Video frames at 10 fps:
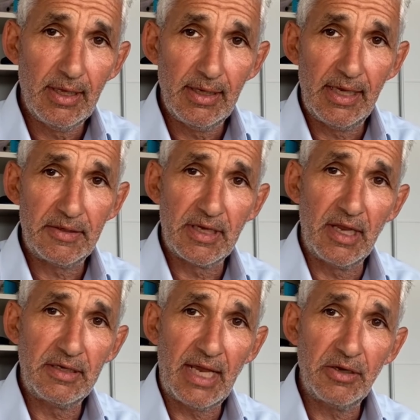let's
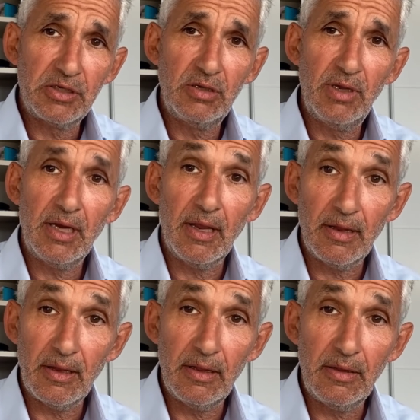get down to it.
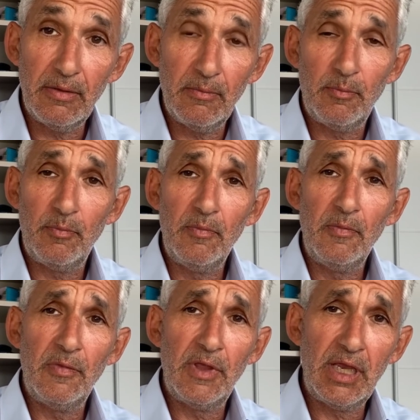
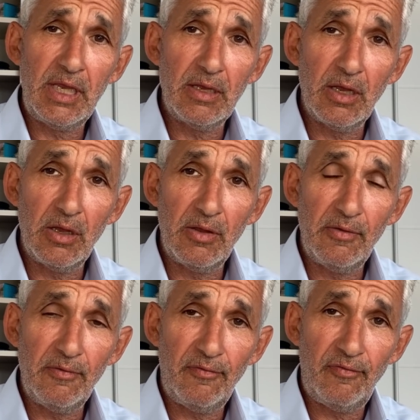The
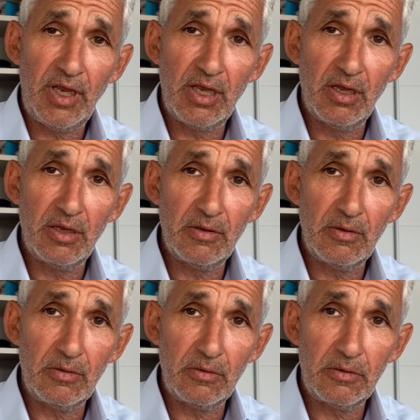figure
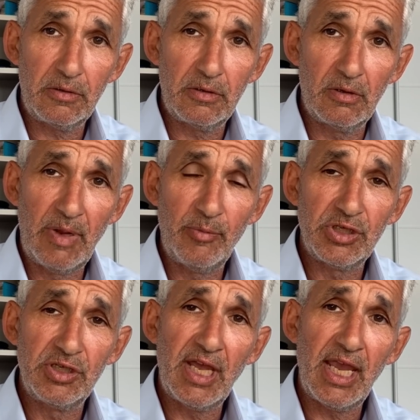to remember
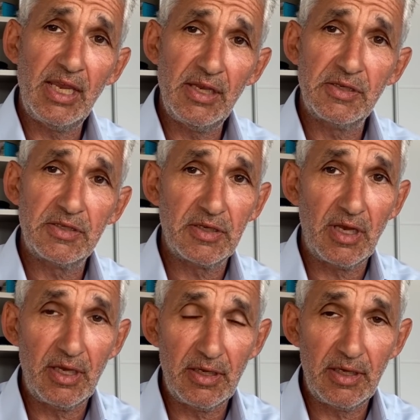today is